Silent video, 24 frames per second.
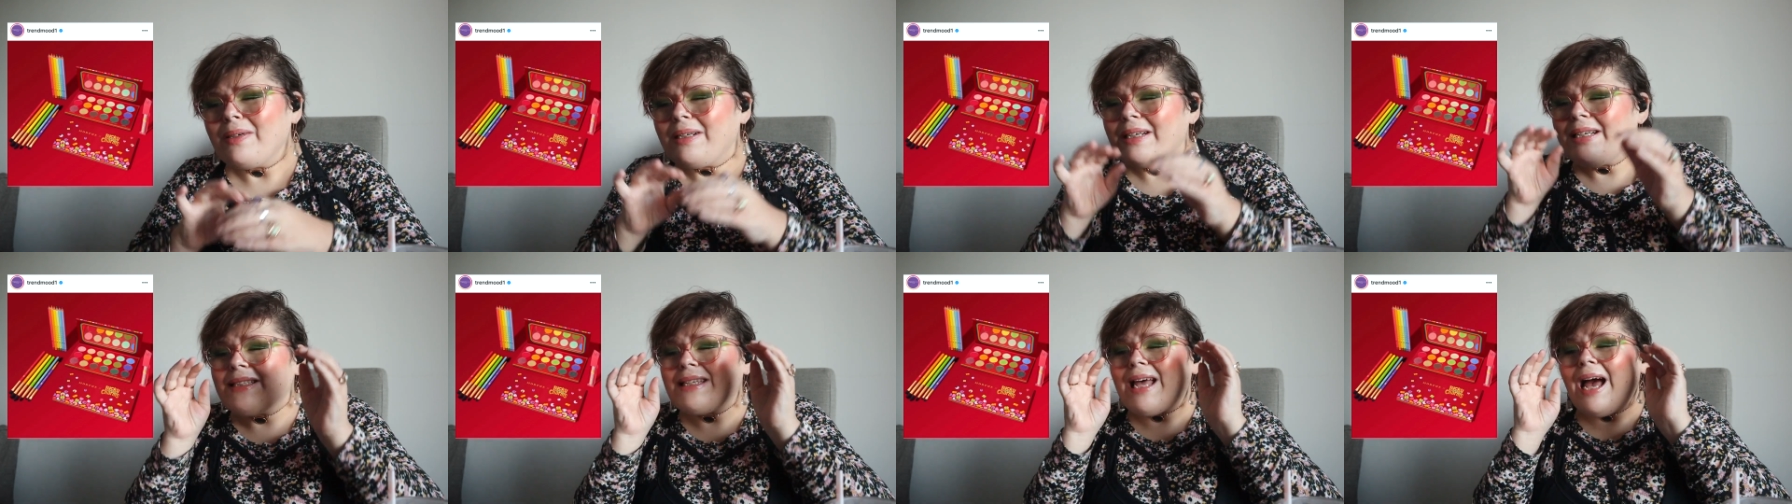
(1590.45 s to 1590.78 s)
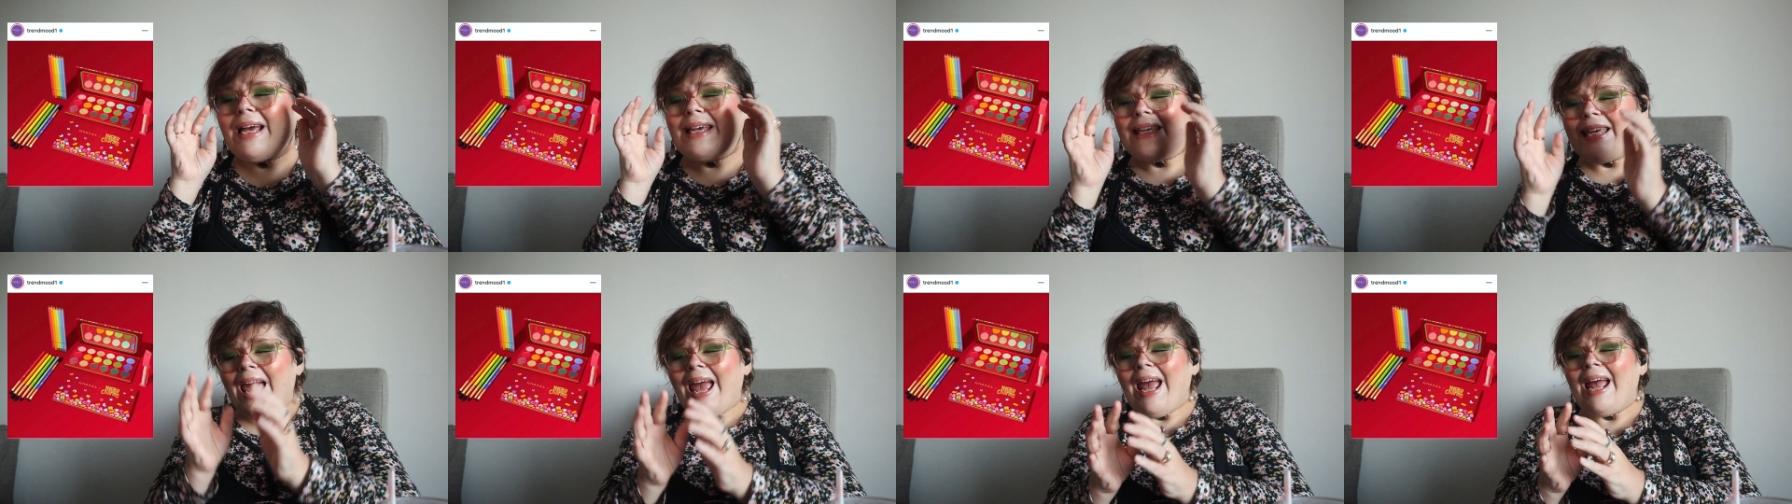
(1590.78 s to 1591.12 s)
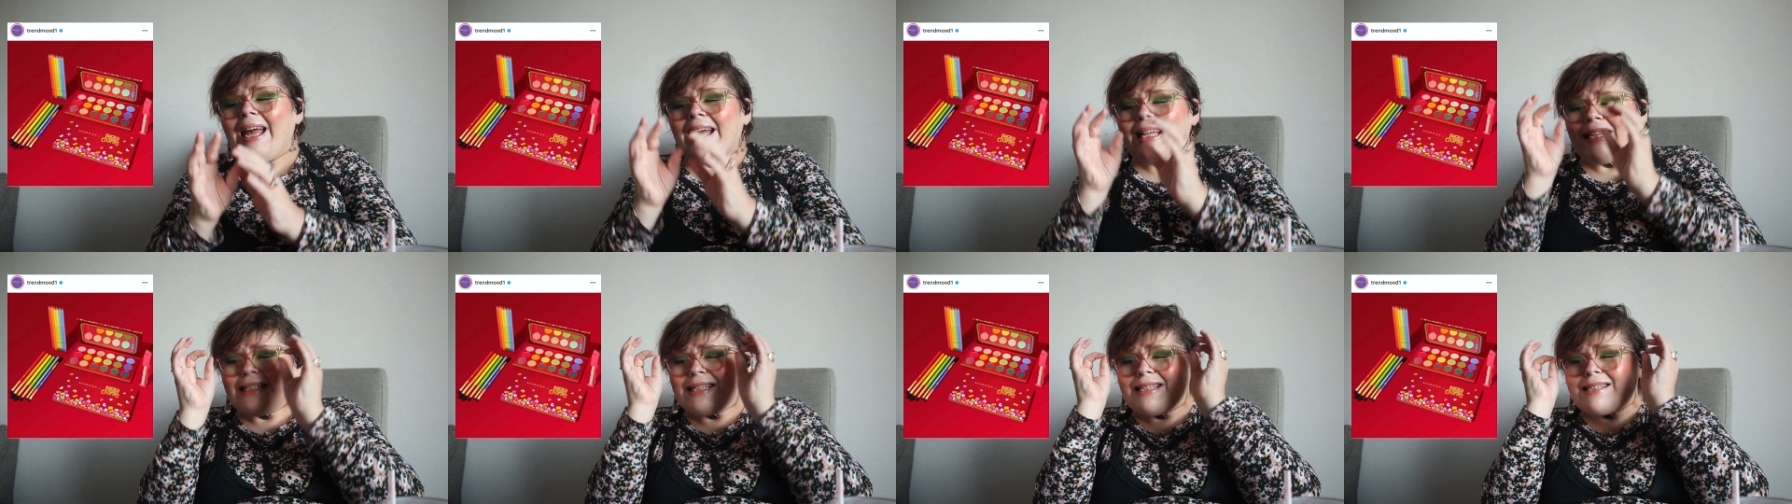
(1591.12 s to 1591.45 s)
Because I
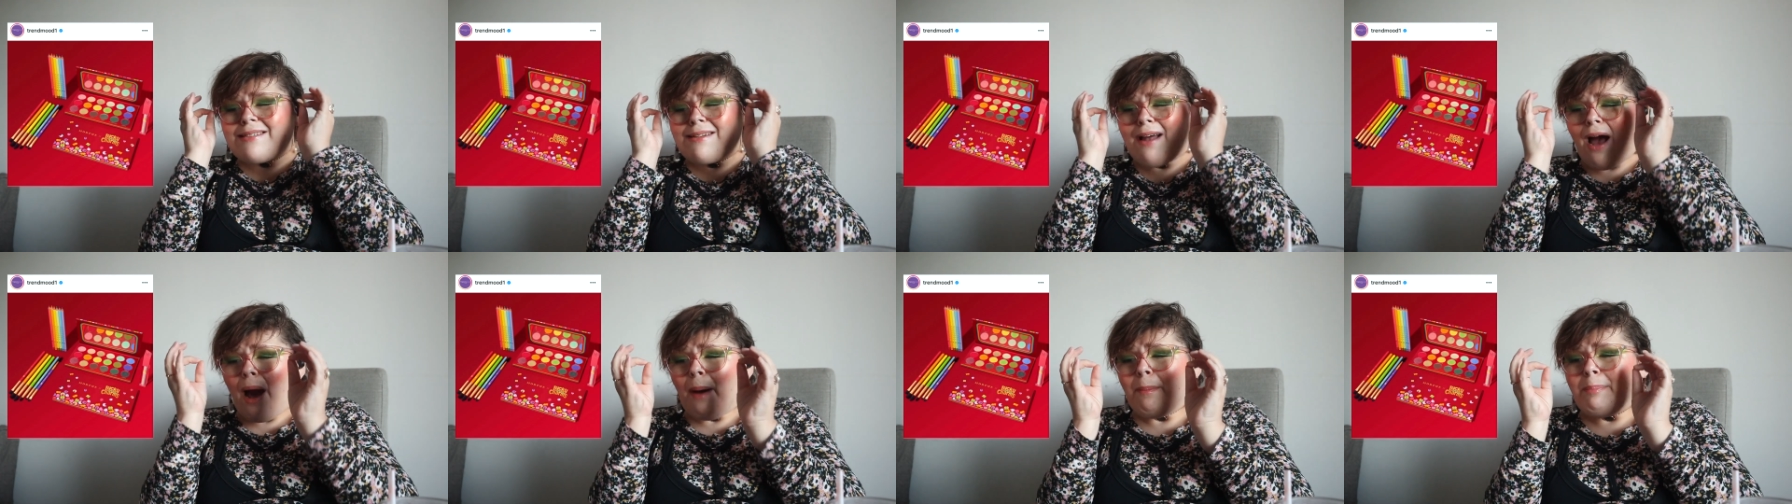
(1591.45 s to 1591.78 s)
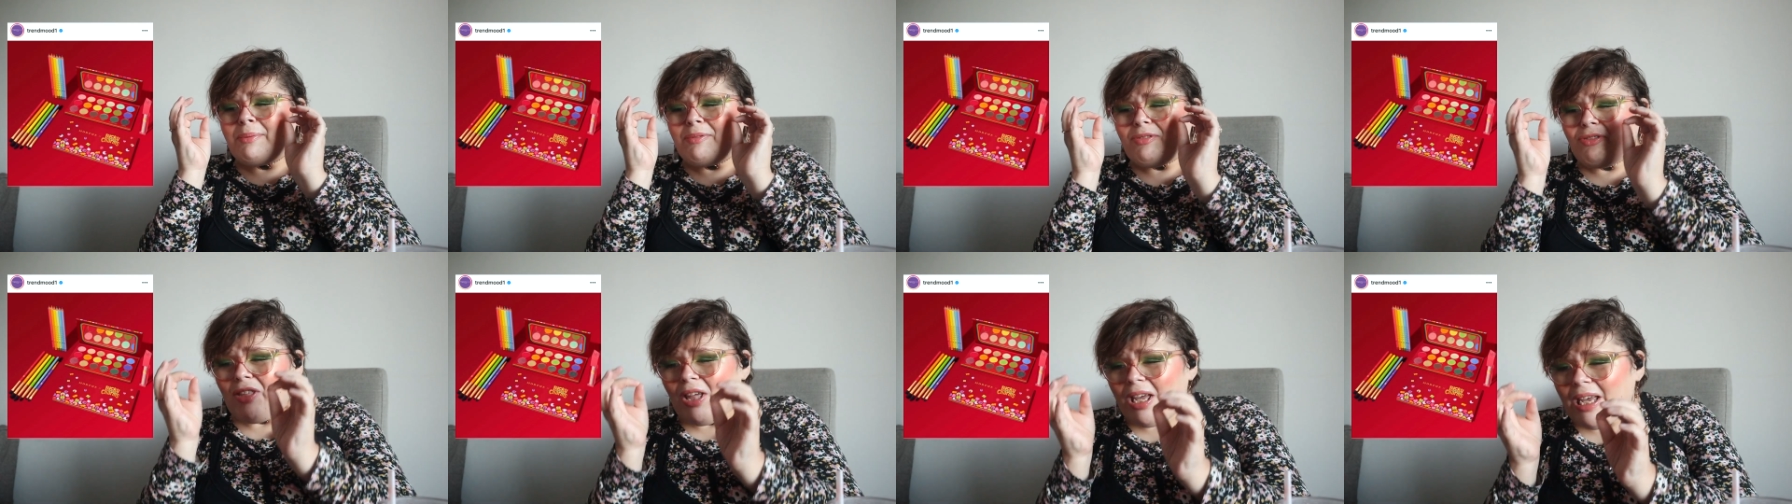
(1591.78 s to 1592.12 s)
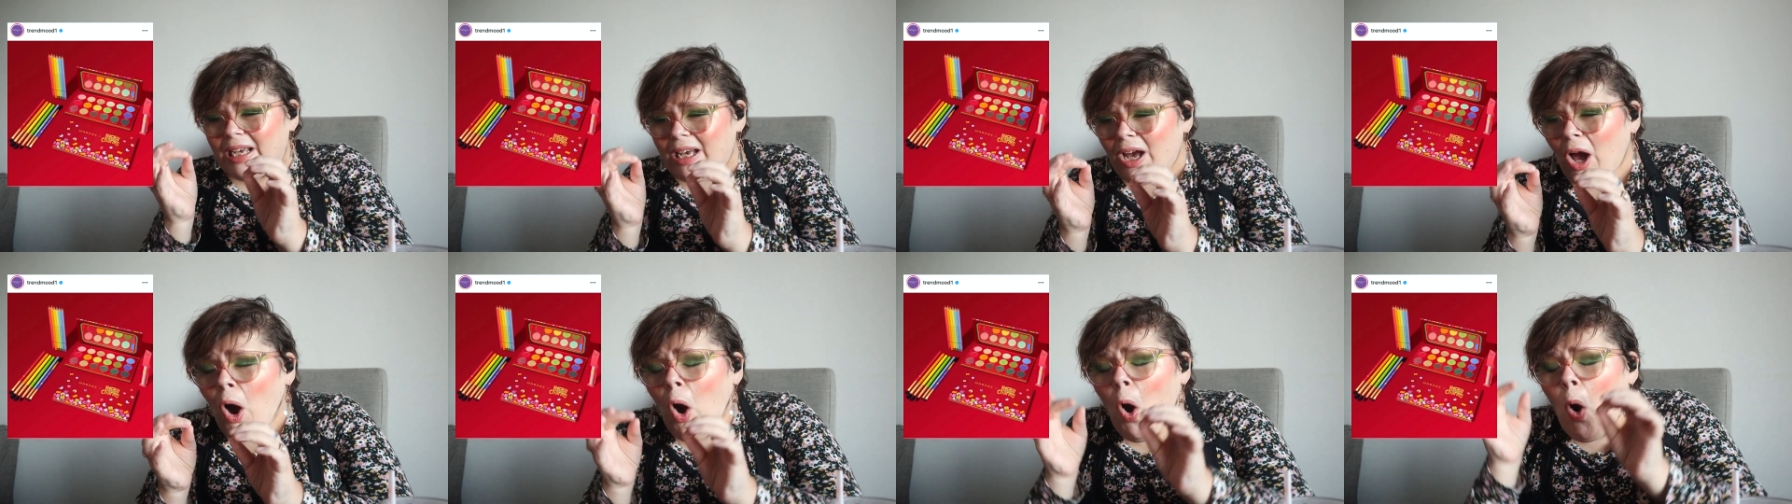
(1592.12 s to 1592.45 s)
can't stop and
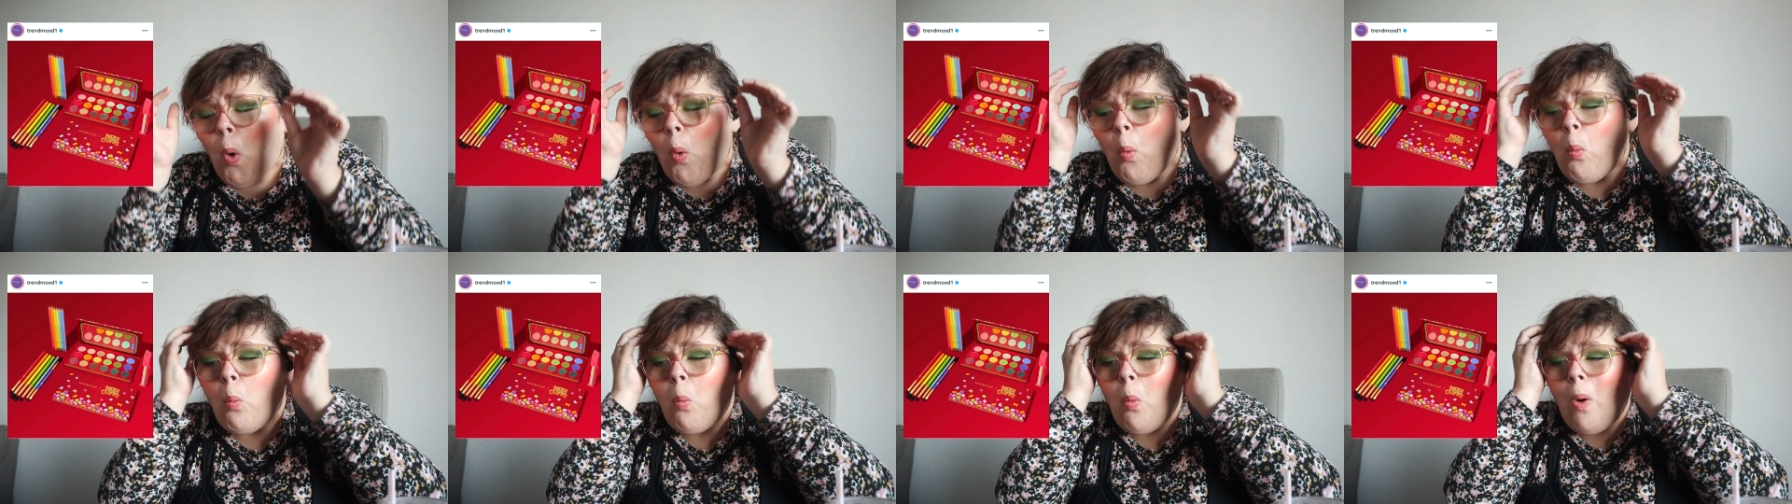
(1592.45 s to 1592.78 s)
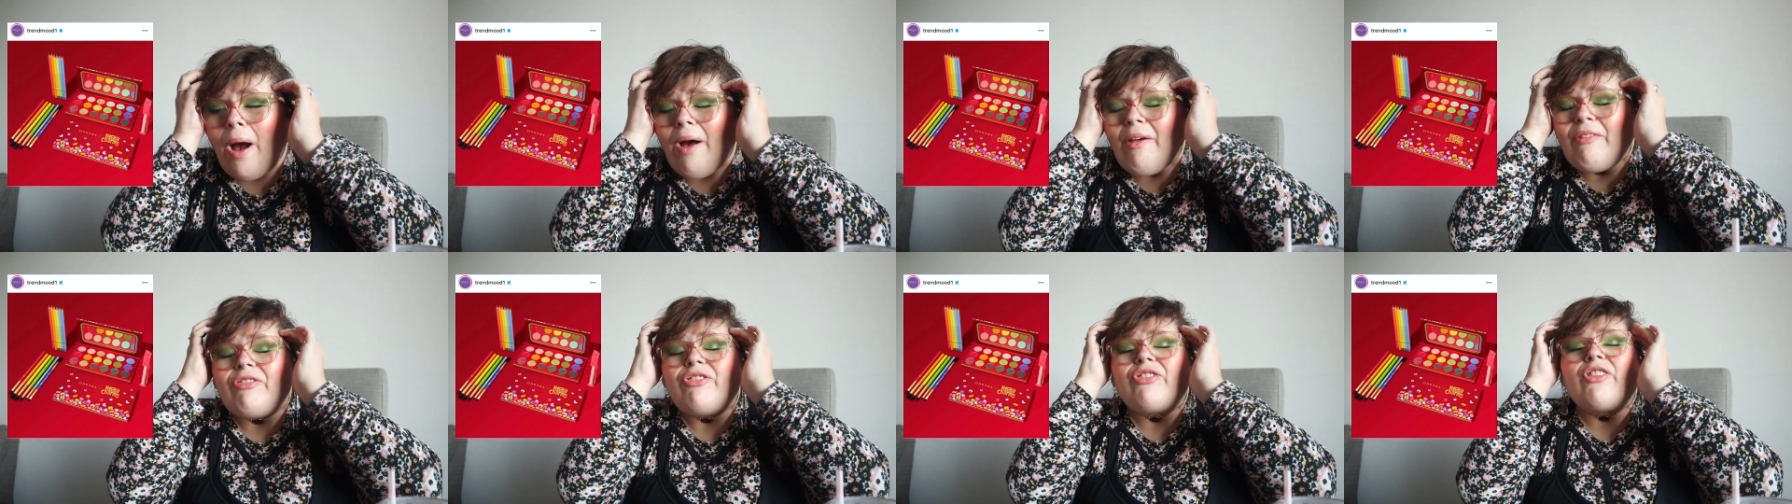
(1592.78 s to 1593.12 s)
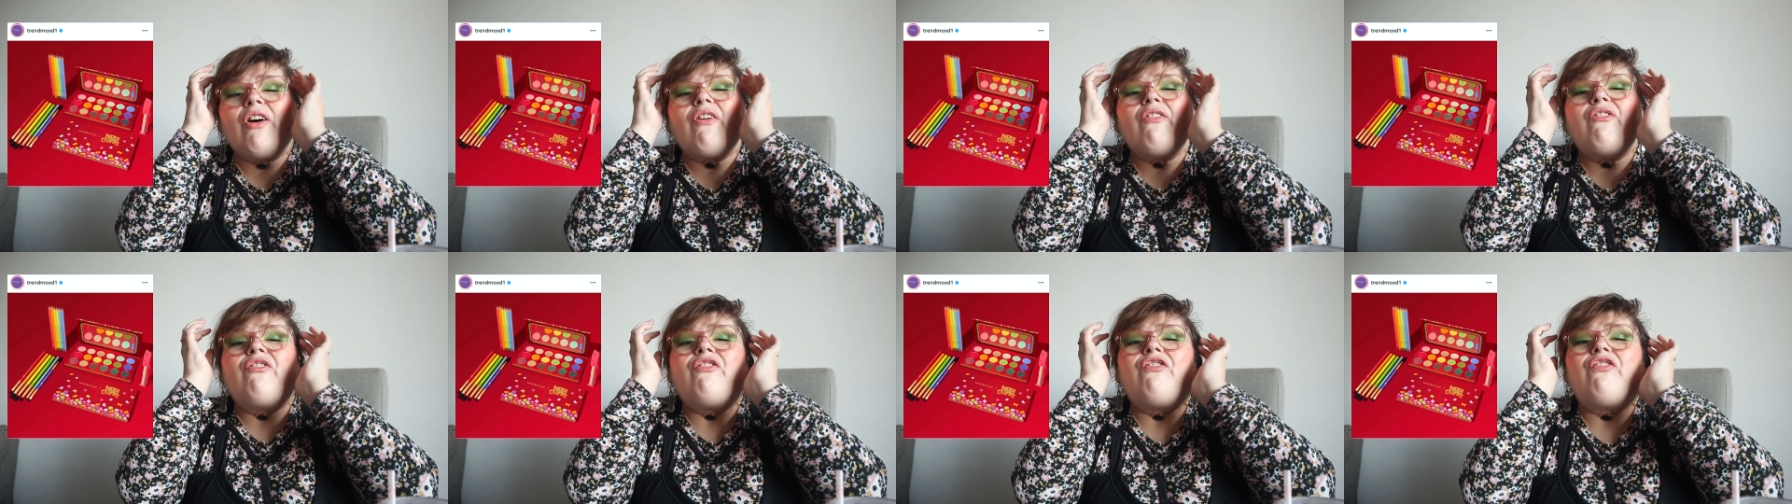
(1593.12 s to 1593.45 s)
think, what
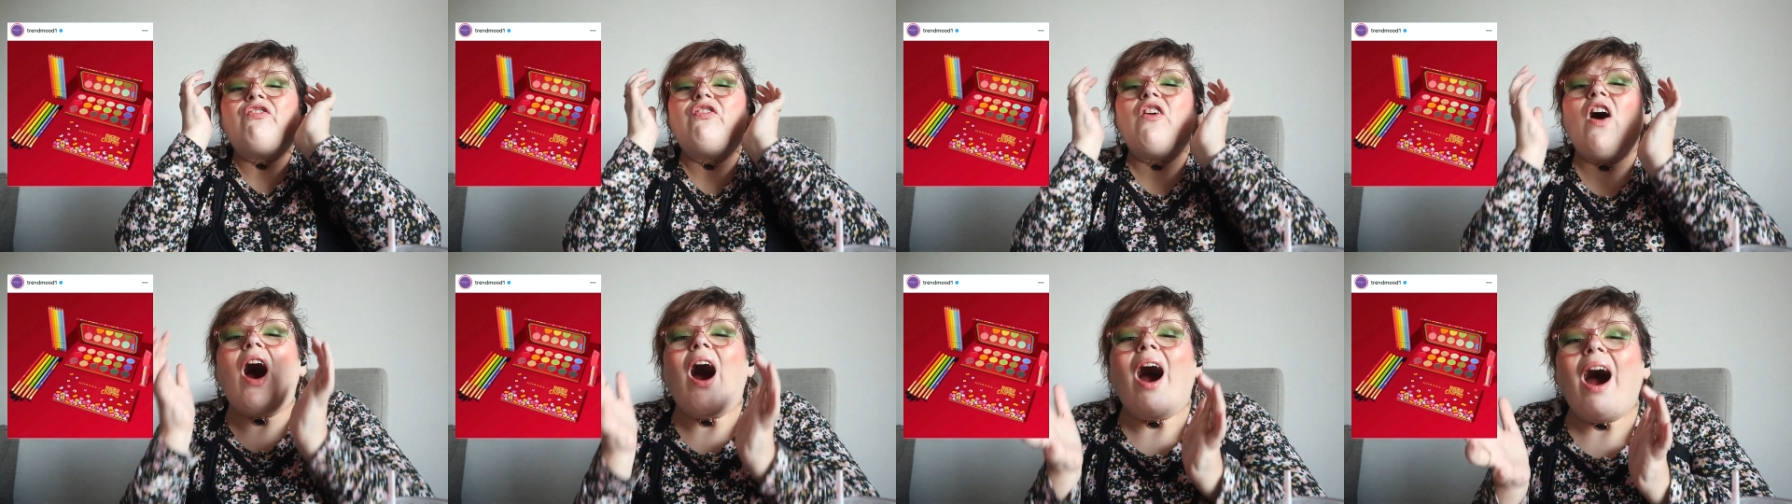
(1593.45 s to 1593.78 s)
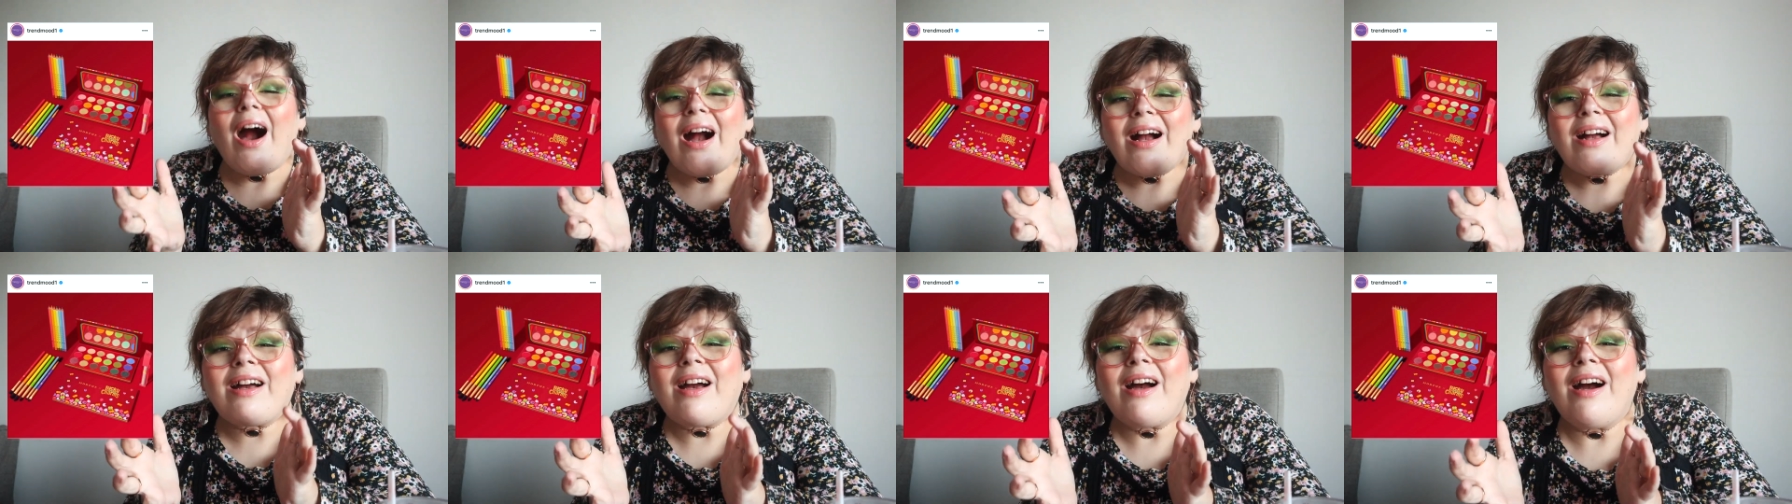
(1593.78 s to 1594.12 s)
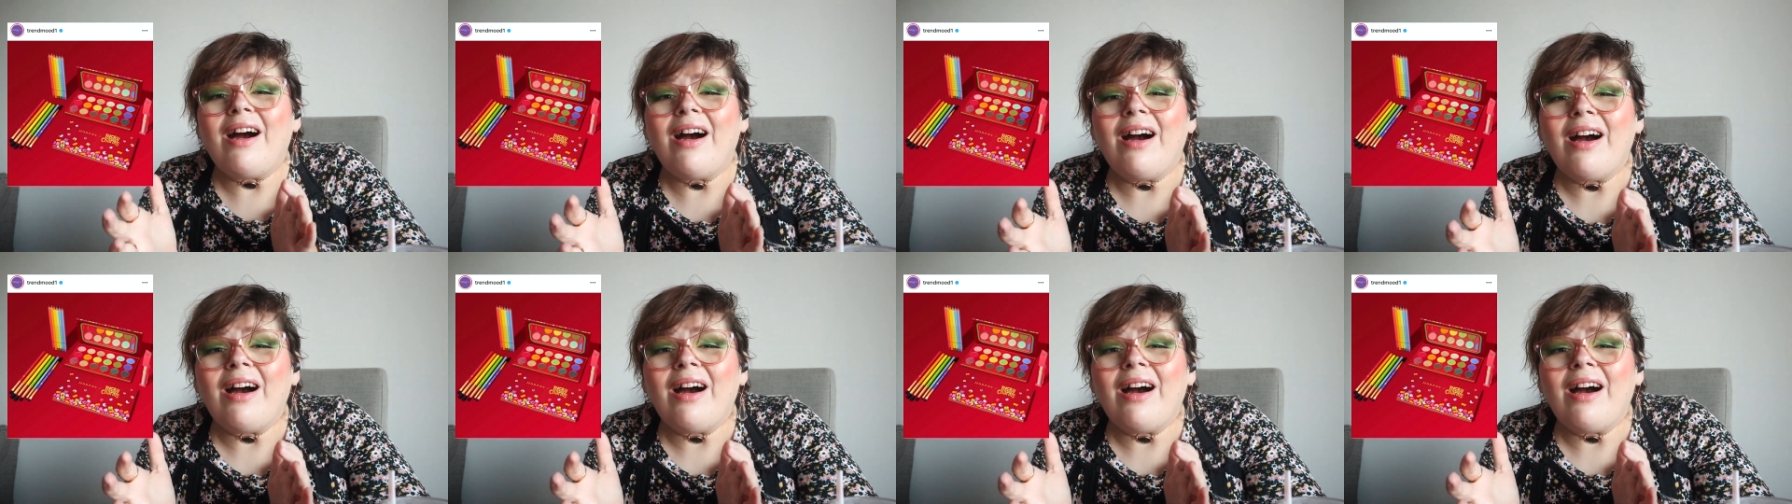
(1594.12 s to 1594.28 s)
the fuck?